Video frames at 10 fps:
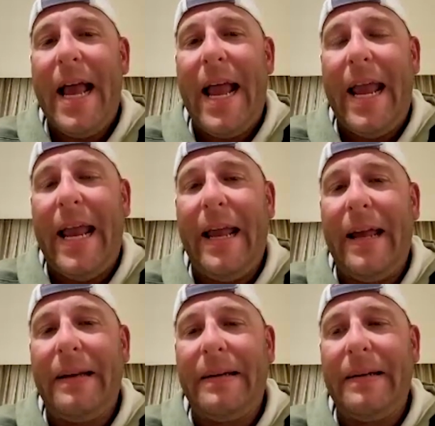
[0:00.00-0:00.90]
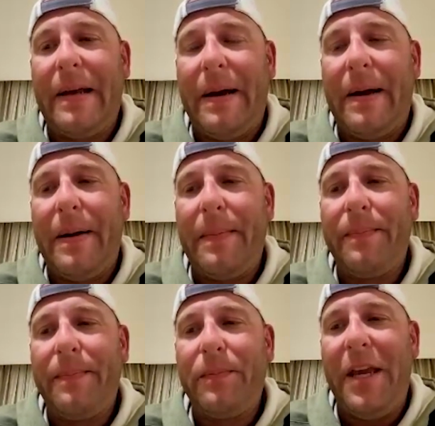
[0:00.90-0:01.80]
And
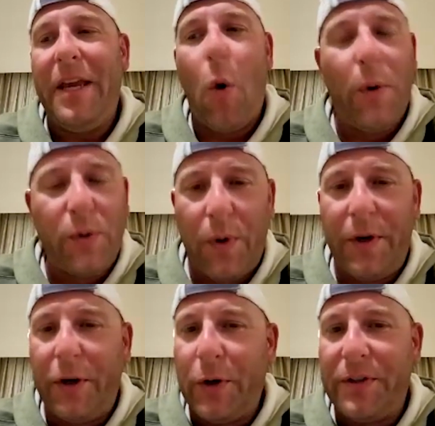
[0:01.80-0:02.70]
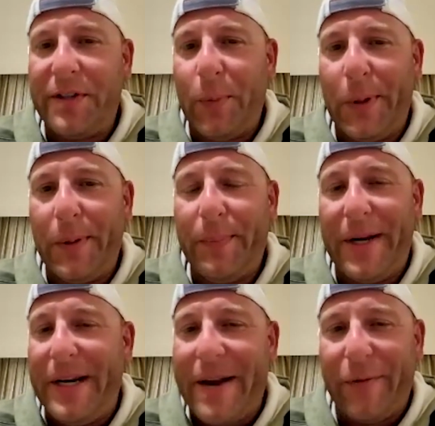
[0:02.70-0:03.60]
he always wanted to go to Selma,
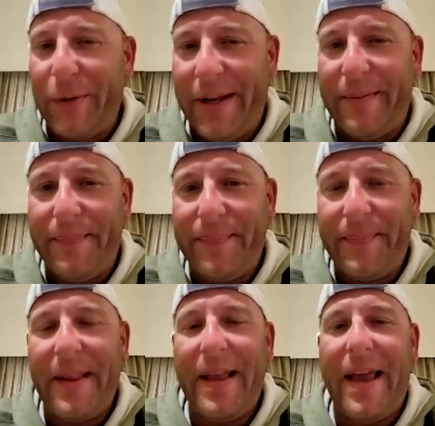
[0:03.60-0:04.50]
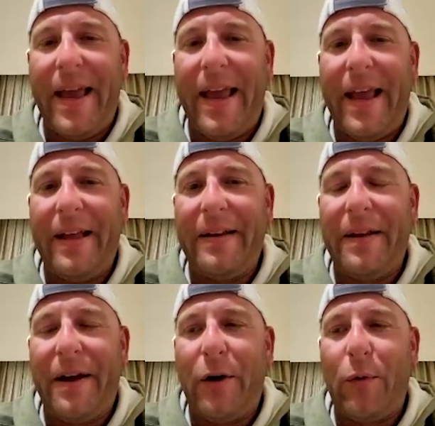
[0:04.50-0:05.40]
but he never did.
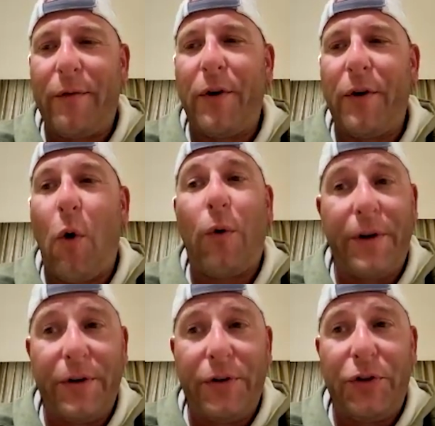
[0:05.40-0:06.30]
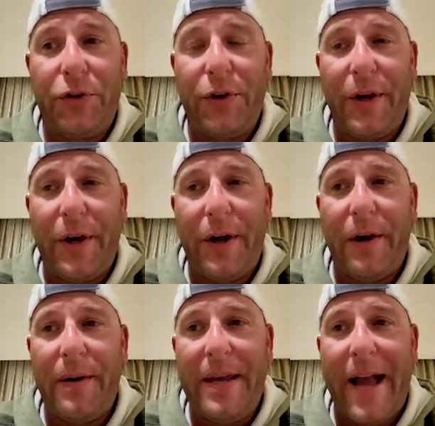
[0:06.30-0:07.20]
And Reverend Orange,
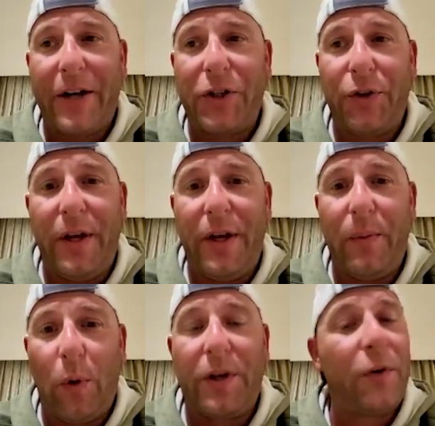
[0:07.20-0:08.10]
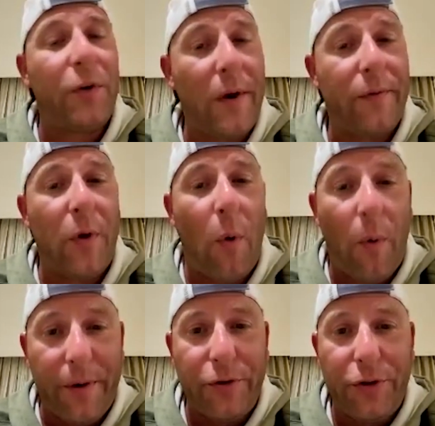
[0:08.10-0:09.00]
he actually worked under Reverend
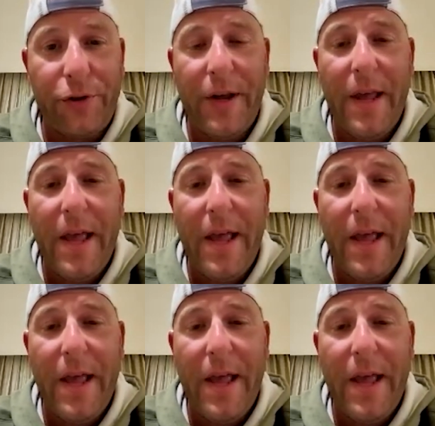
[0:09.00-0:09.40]
Orange.